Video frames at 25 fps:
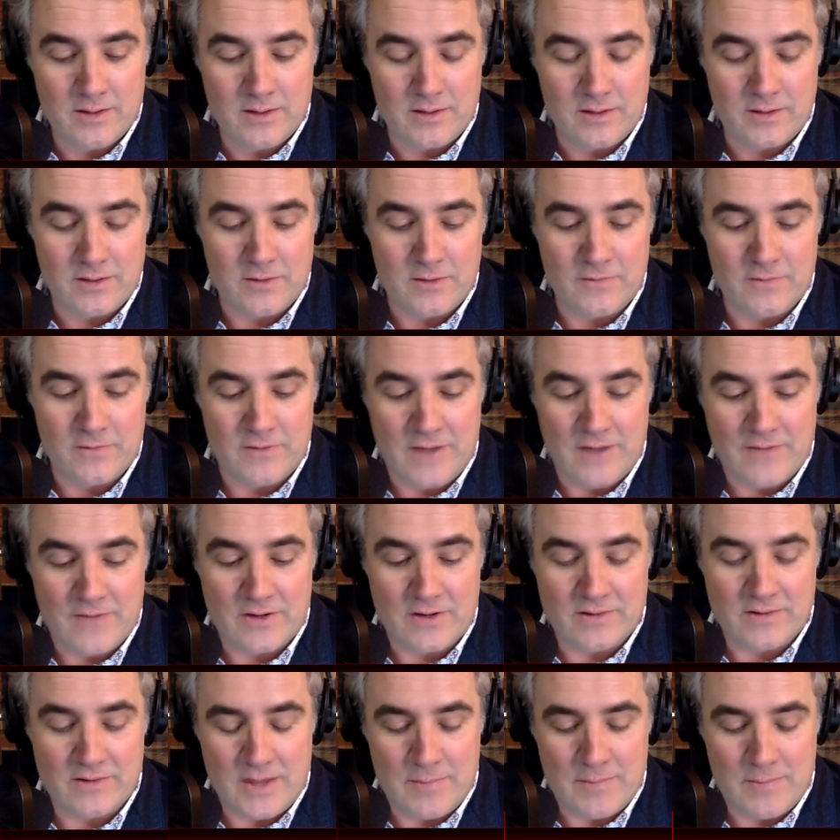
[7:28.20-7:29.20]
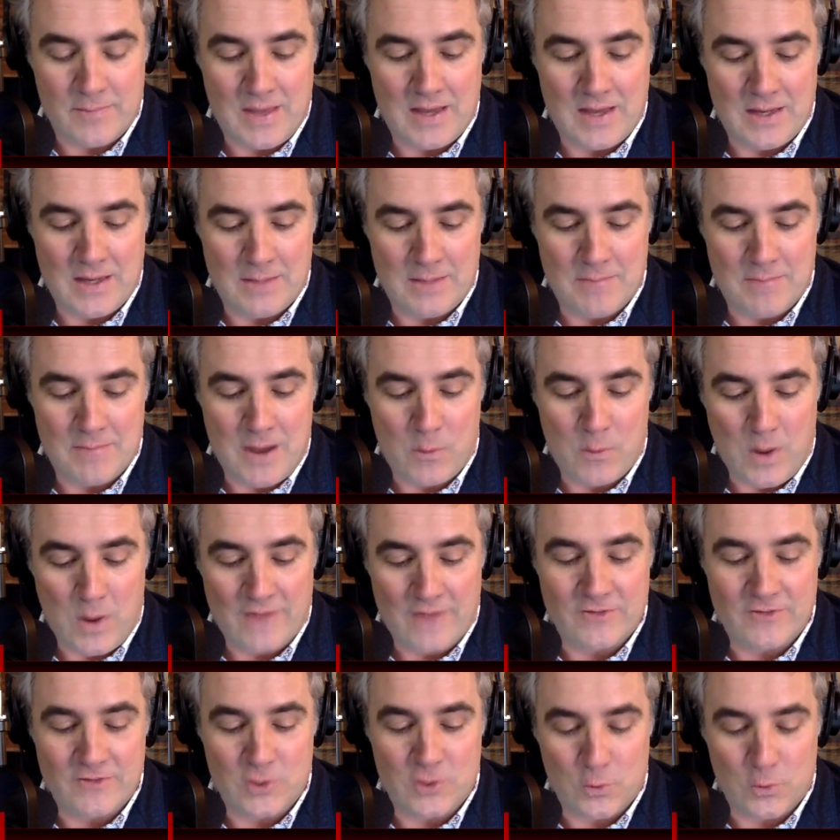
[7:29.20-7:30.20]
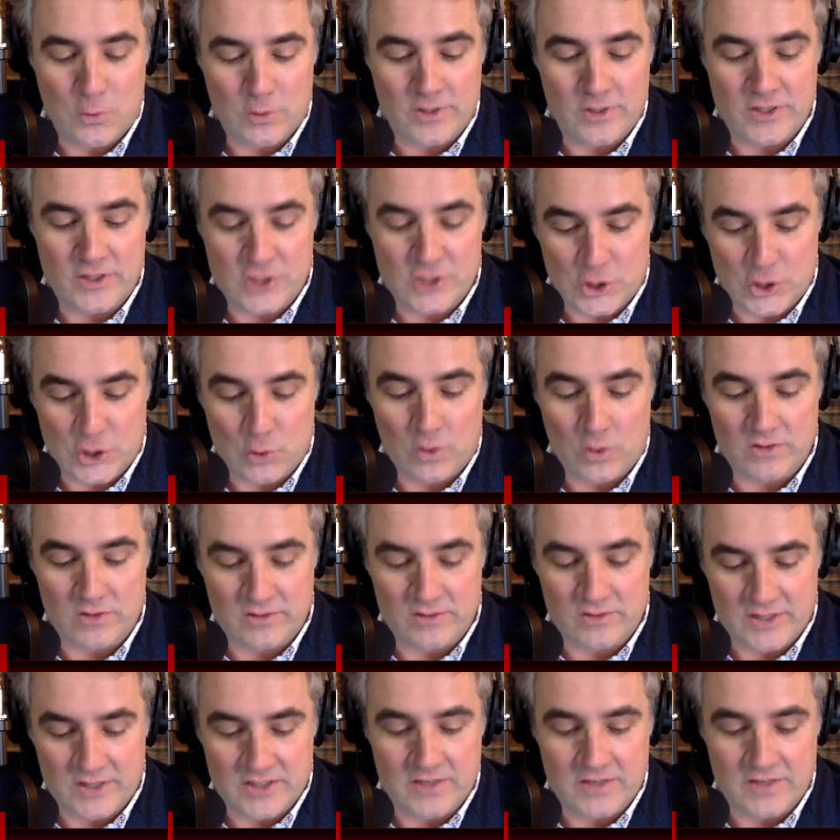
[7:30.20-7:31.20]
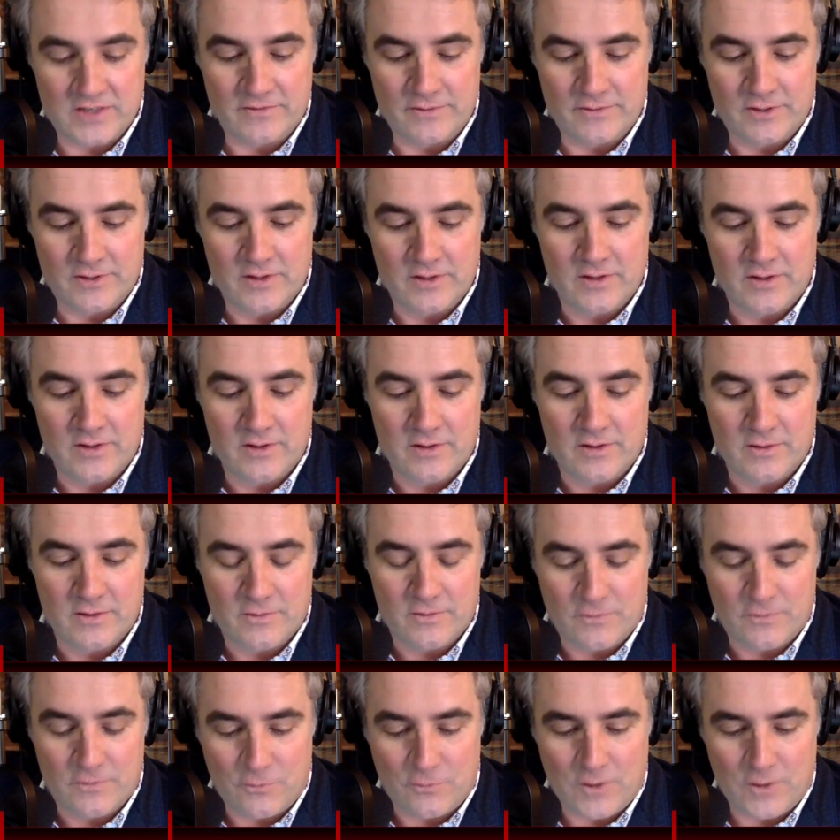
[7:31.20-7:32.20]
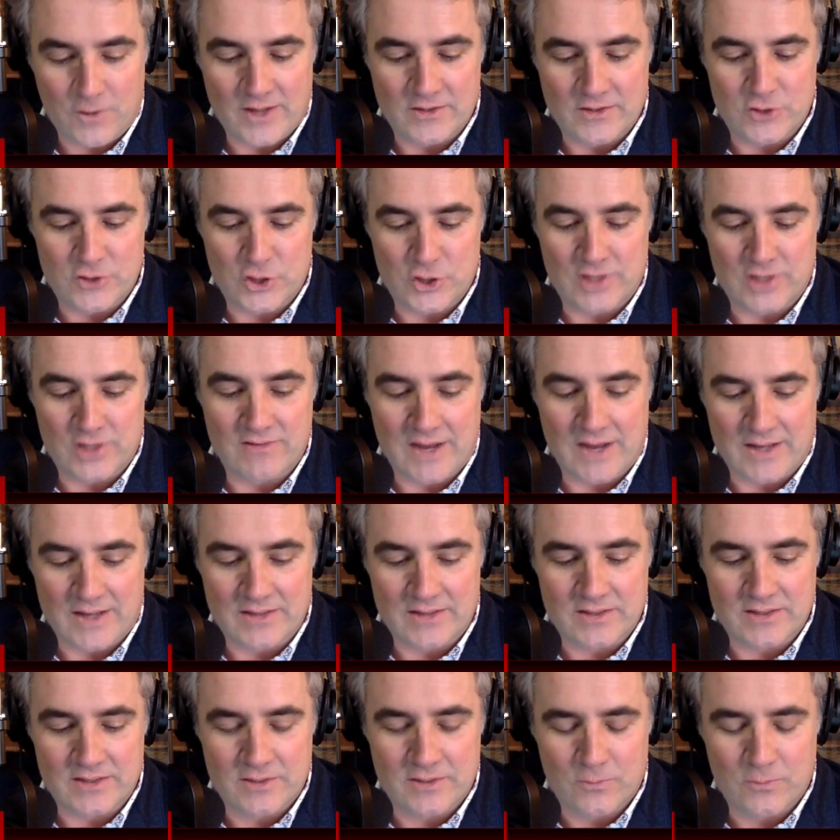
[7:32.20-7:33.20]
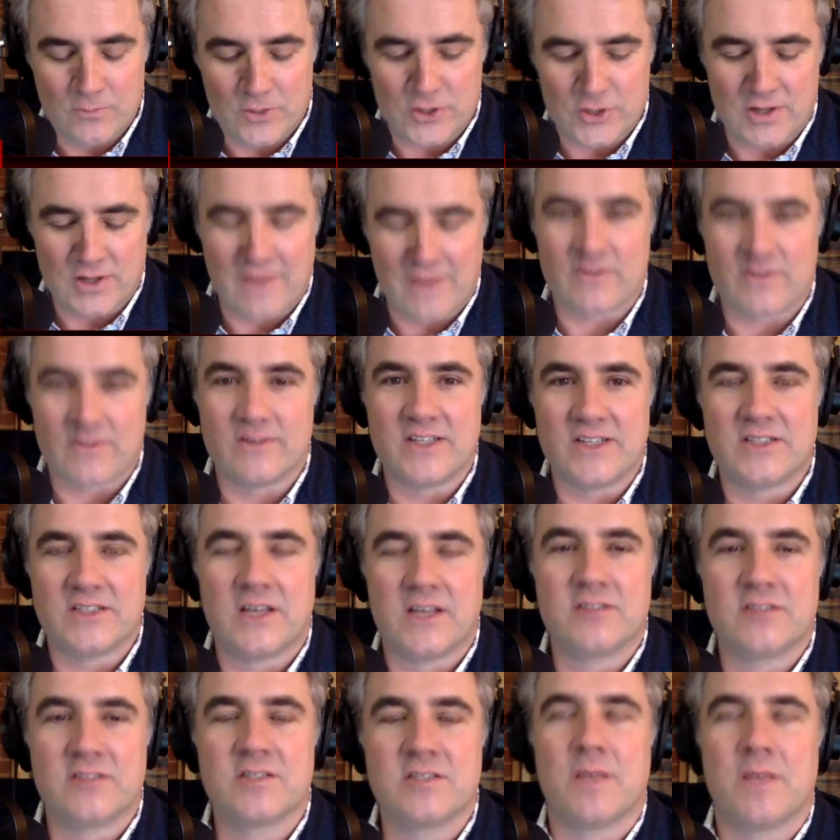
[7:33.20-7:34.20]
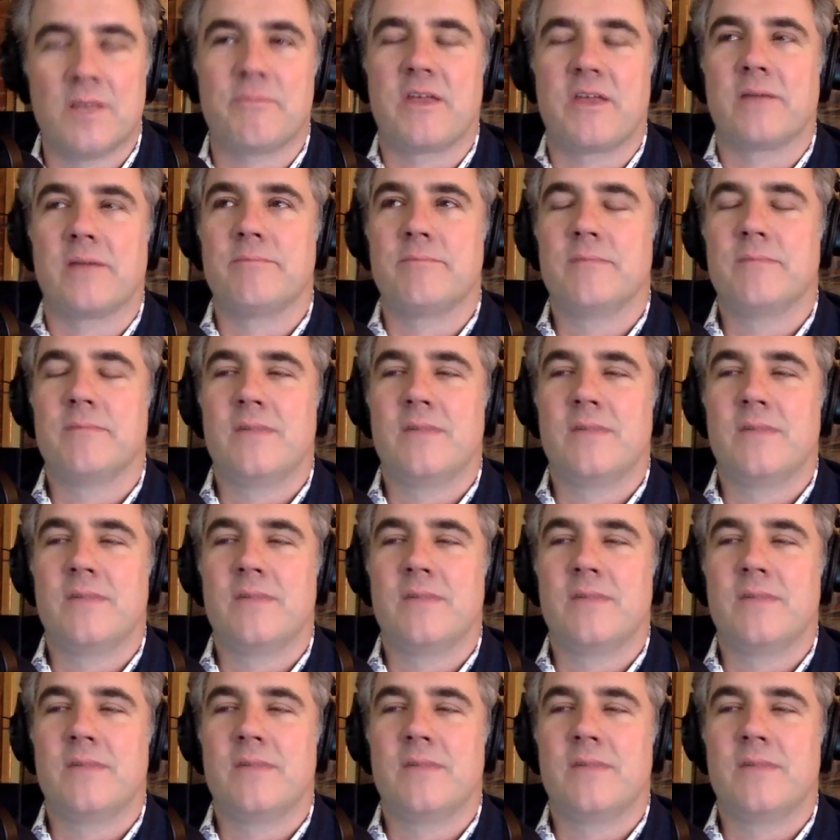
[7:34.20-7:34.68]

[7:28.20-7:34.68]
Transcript: you've definitely made my wife Tori's short list of friends she likes, which definitely says something.